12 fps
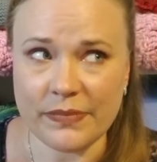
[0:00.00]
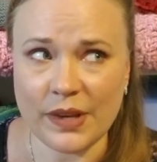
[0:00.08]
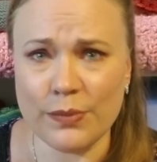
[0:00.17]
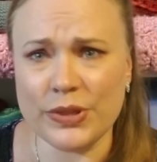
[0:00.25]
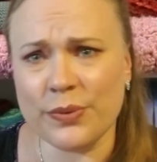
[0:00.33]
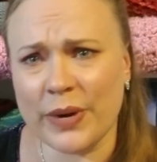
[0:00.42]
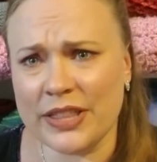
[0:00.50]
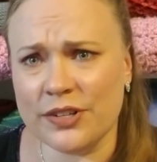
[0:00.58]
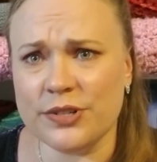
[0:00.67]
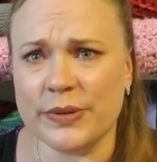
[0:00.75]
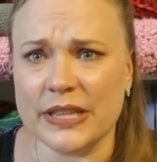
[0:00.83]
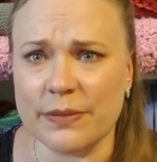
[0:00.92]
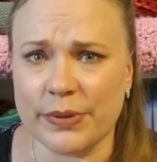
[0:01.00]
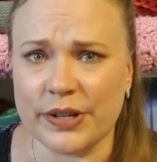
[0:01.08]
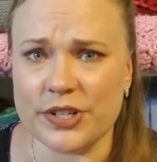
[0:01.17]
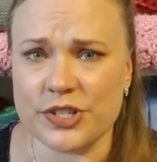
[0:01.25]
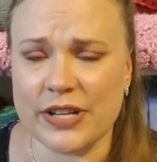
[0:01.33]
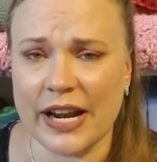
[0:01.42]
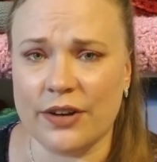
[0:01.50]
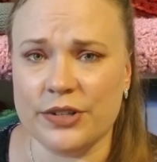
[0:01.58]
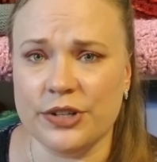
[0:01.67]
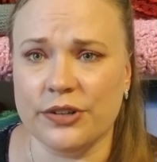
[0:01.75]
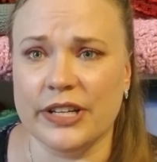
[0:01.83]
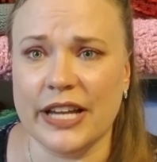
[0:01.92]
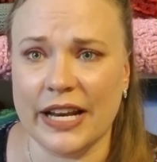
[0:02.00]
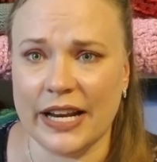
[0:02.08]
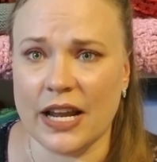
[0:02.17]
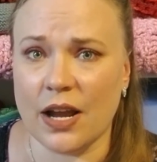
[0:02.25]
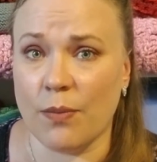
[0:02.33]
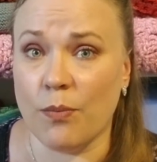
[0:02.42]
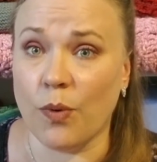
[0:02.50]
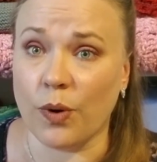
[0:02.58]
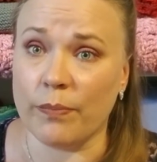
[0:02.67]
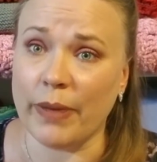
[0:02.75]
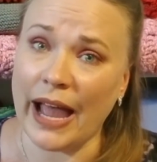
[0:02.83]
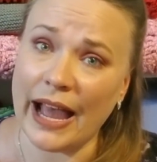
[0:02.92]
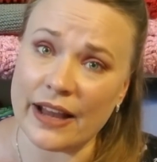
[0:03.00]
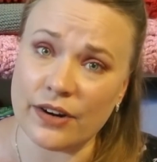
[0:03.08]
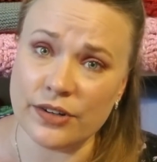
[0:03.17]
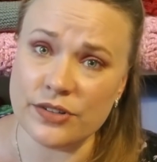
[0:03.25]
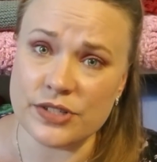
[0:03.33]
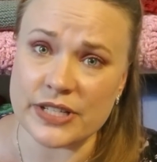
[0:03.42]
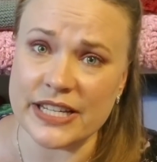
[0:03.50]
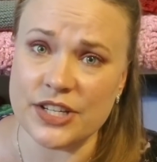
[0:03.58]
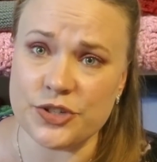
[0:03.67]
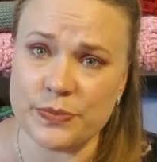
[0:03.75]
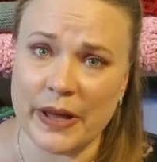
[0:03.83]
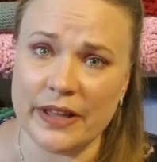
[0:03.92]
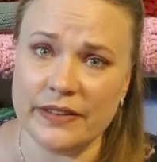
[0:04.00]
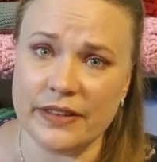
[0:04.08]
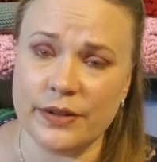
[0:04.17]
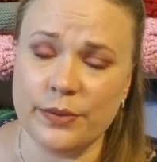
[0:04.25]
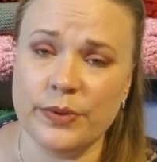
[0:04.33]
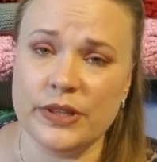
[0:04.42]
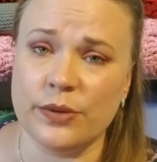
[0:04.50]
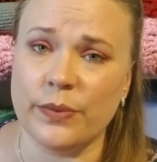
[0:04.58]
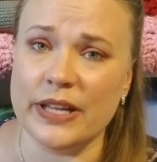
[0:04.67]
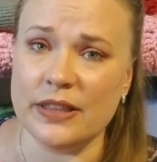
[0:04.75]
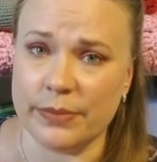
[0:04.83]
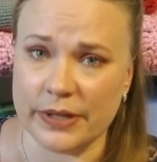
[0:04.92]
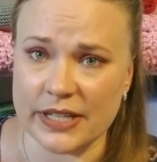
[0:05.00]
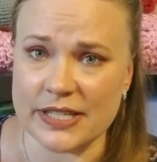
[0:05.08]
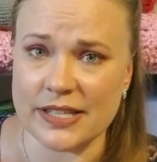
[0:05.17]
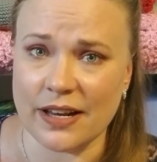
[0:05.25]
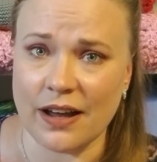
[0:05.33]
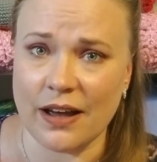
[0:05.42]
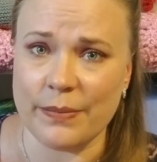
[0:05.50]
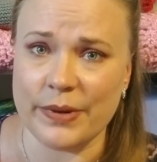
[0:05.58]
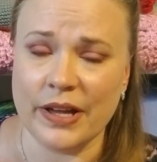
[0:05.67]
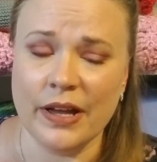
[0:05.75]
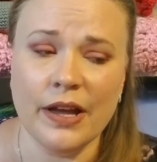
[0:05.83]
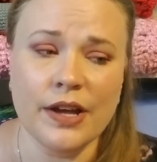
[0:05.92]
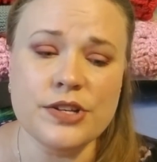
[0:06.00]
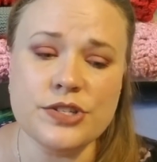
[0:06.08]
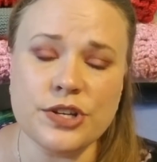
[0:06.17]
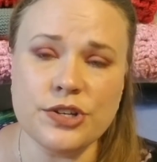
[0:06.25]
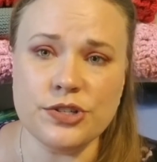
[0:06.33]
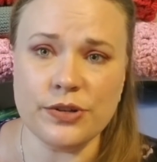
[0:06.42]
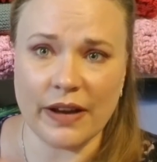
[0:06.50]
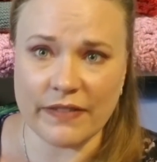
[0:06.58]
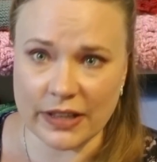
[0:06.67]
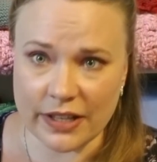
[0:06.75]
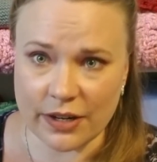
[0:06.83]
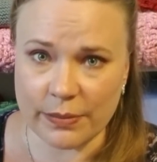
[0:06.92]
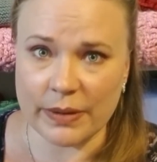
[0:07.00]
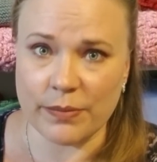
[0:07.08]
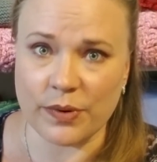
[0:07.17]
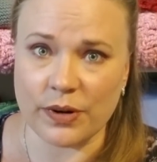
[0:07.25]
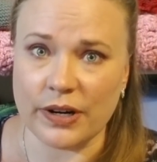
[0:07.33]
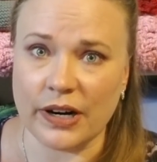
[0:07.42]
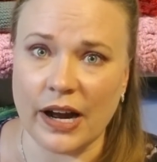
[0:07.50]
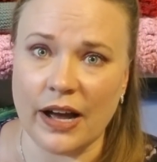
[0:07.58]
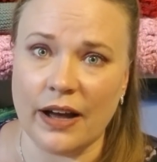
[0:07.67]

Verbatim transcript: with the way they're doing the books now, you're getting more patterns each month with the way the book is set up. So you do have a little bit more